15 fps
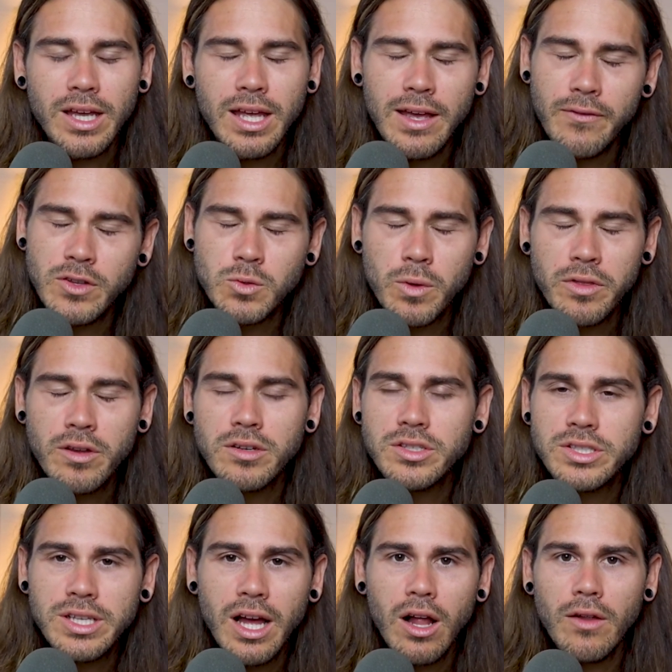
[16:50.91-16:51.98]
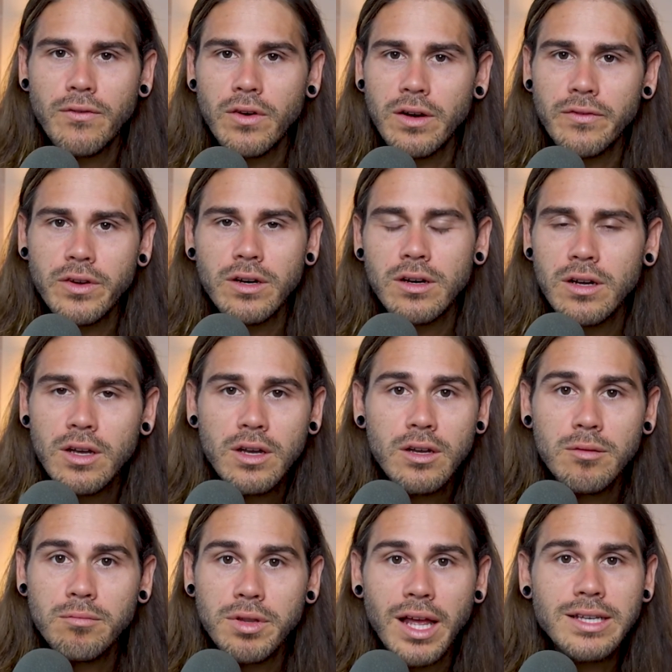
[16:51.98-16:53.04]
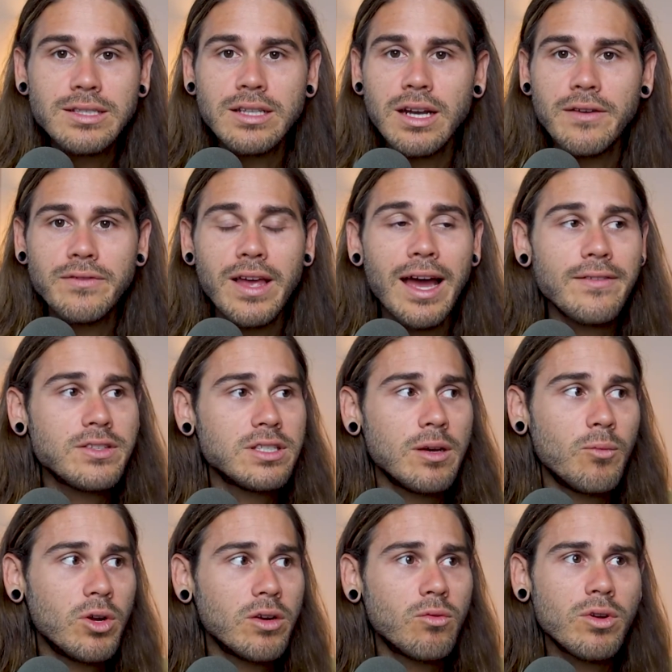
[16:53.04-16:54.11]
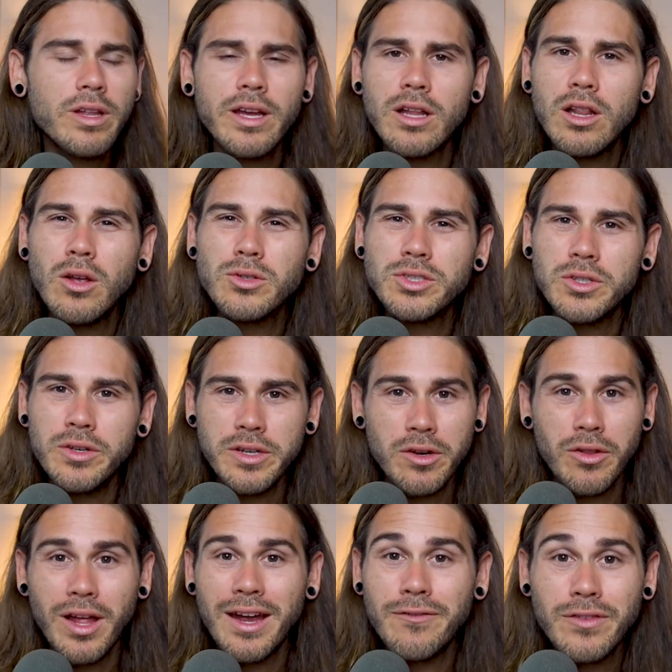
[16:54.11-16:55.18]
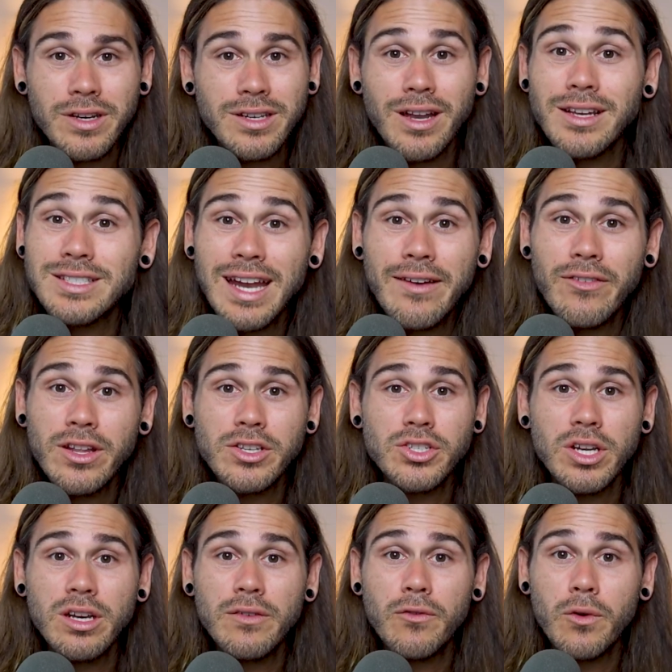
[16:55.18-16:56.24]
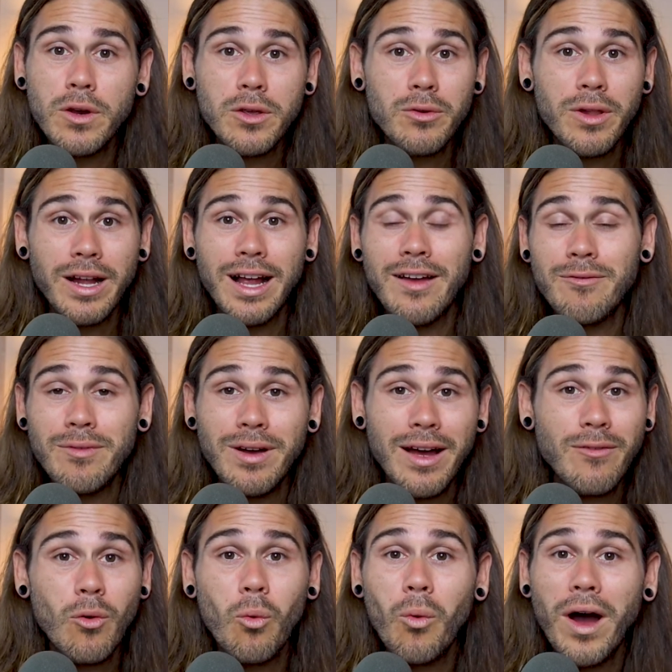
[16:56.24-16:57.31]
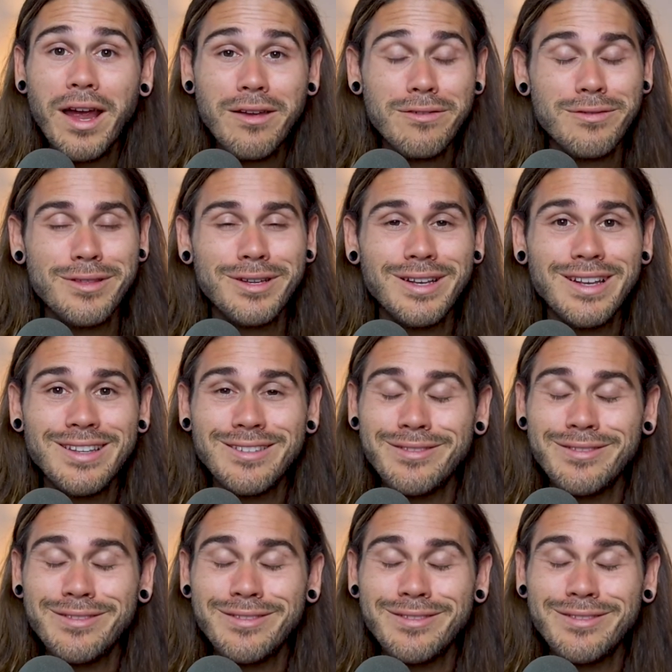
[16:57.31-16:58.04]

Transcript: if it's with yourself or if you're blessed enough to have someone really close to you in your life that doesn't have an agenda for you, like I've, I have a wife that